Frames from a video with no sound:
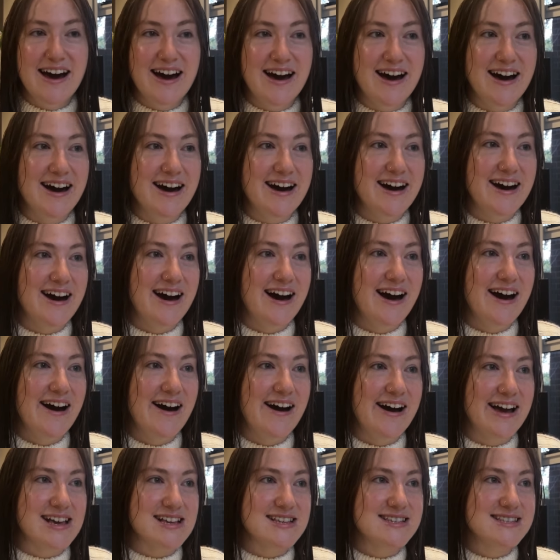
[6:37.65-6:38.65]

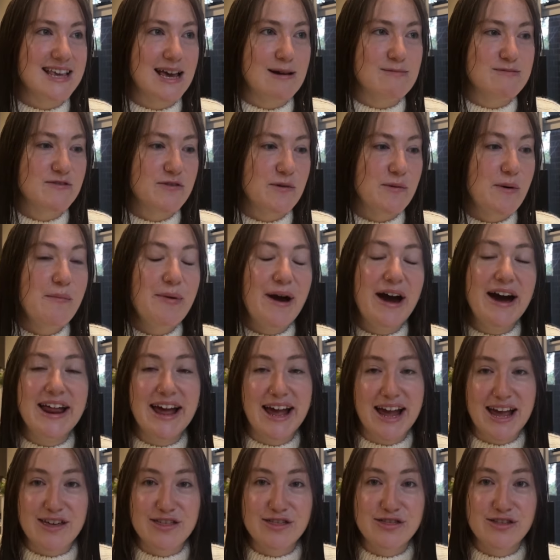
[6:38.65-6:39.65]
I slept from
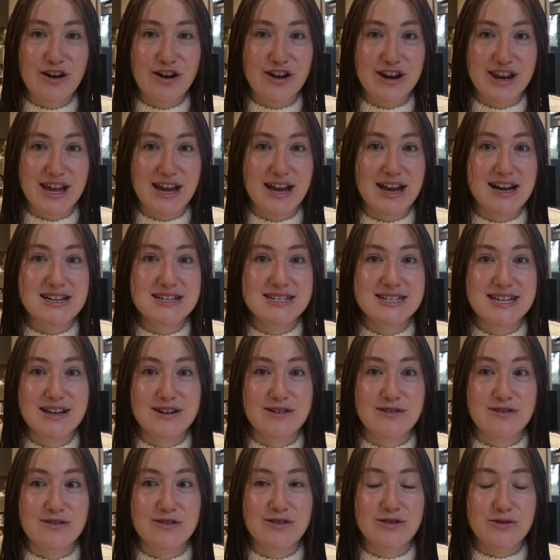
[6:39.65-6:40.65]
about 8:30
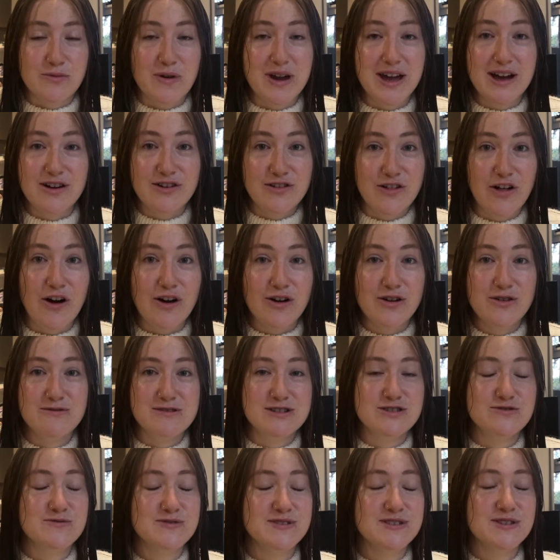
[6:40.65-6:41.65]
till 3 o'clock,
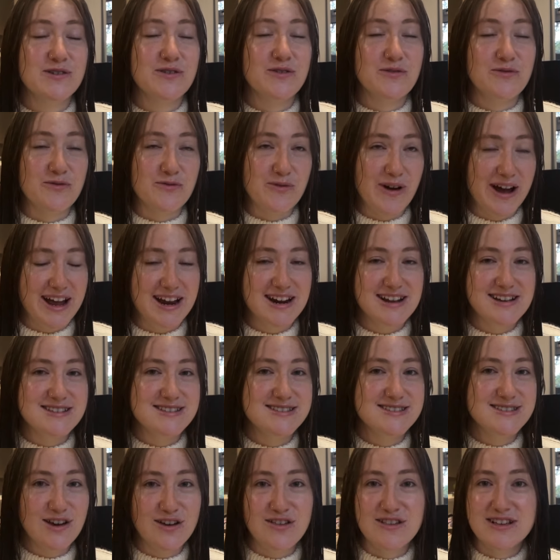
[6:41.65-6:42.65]
which was great. A
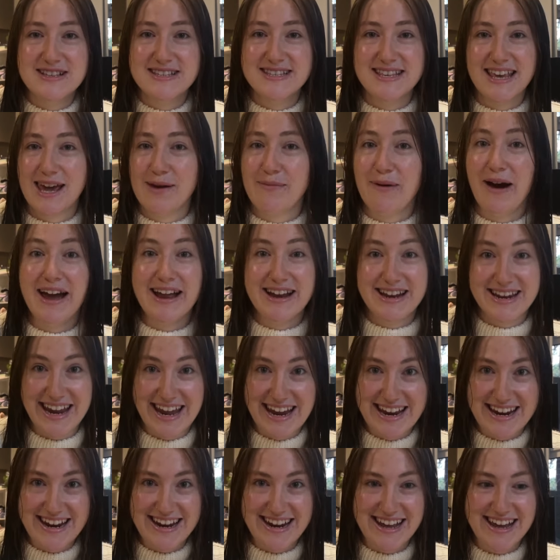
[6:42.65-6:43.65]
solid sleep. I
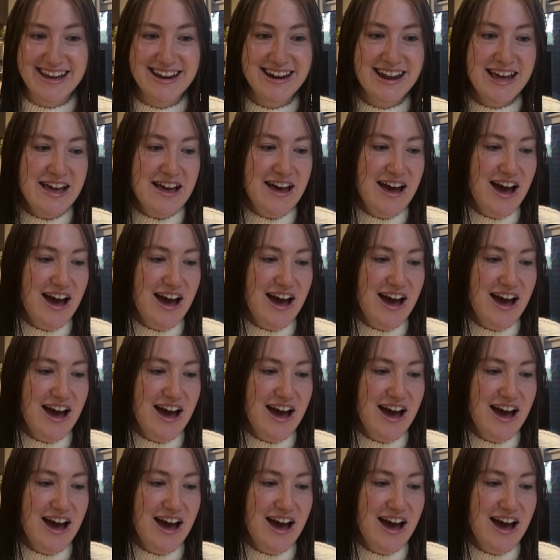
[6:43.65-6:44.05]
needed it.